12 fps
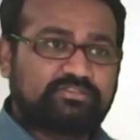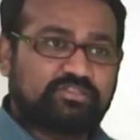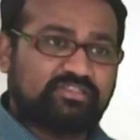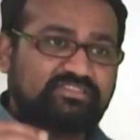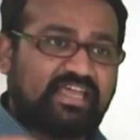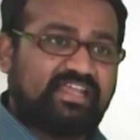
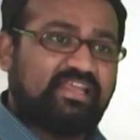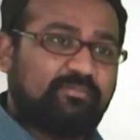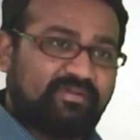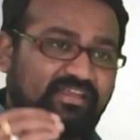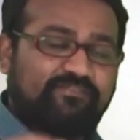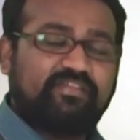So the
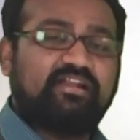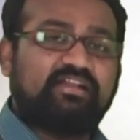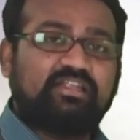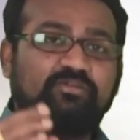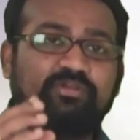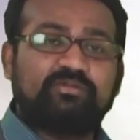xylem
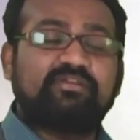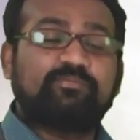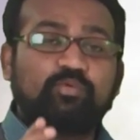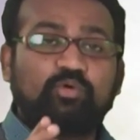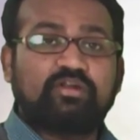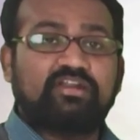definitely will be
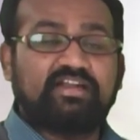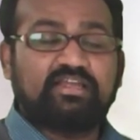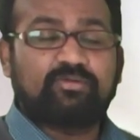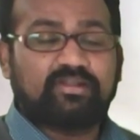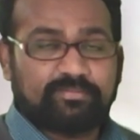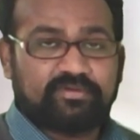poorly
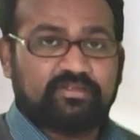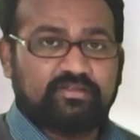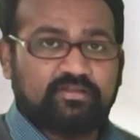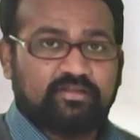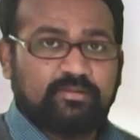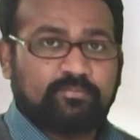developed.
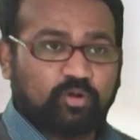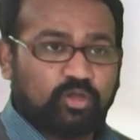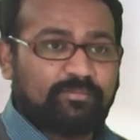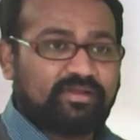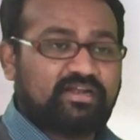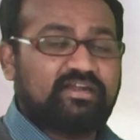
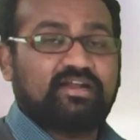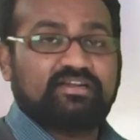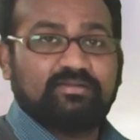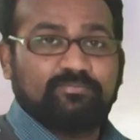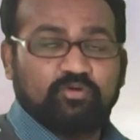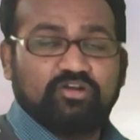Phloem
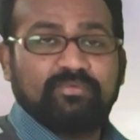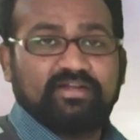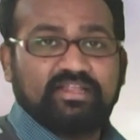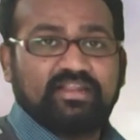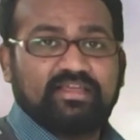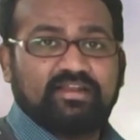conduct the food
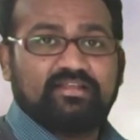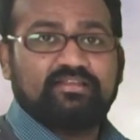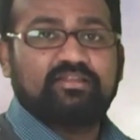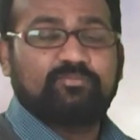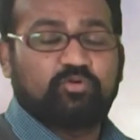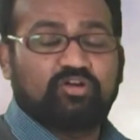material.
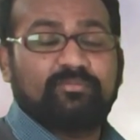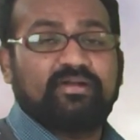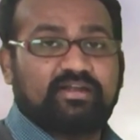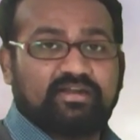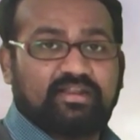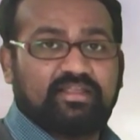The food
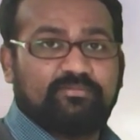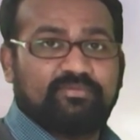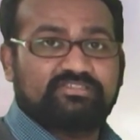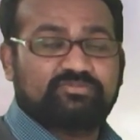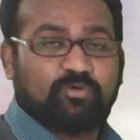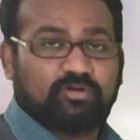material
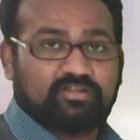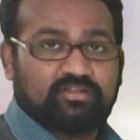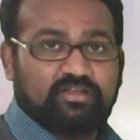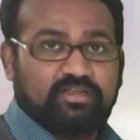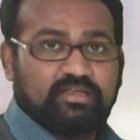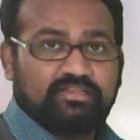means what?
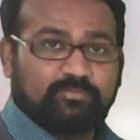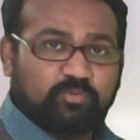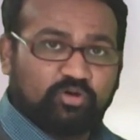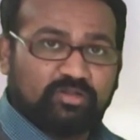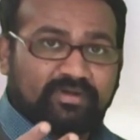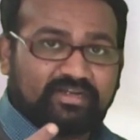The
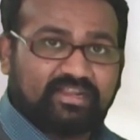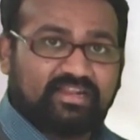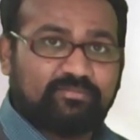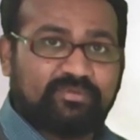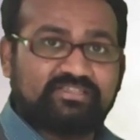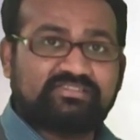food
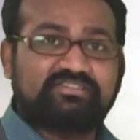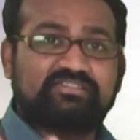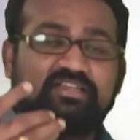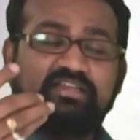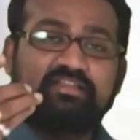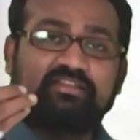material means
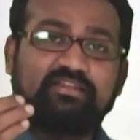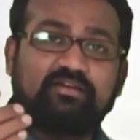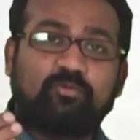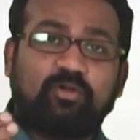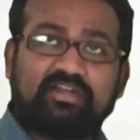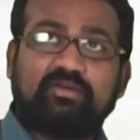
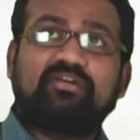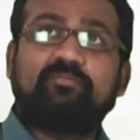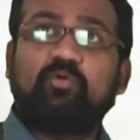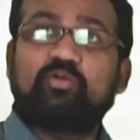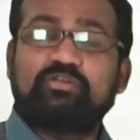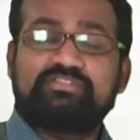the whatever
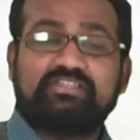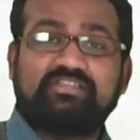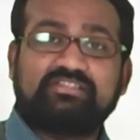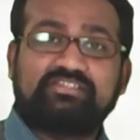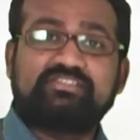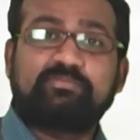
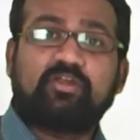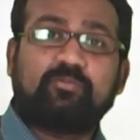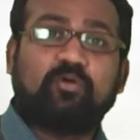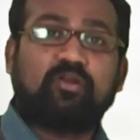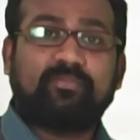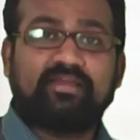photosynthesis
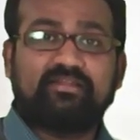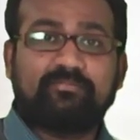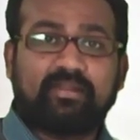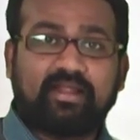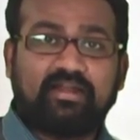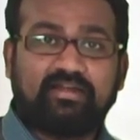performed by
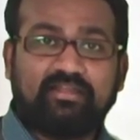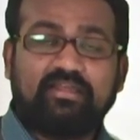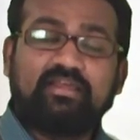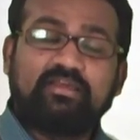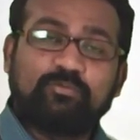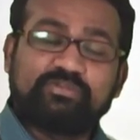the plant,
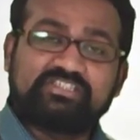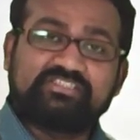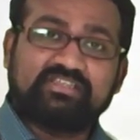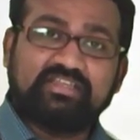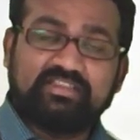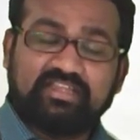which
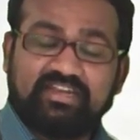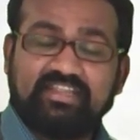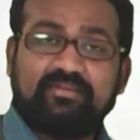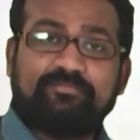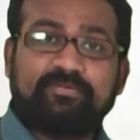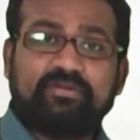is in the
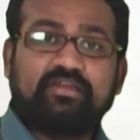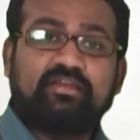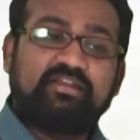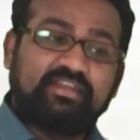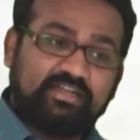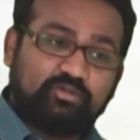leaf,
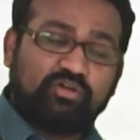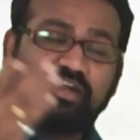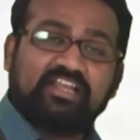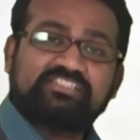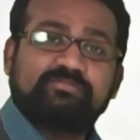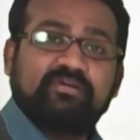need to
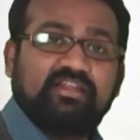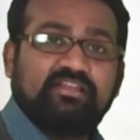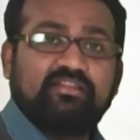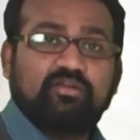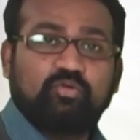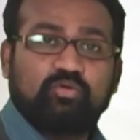transfer in the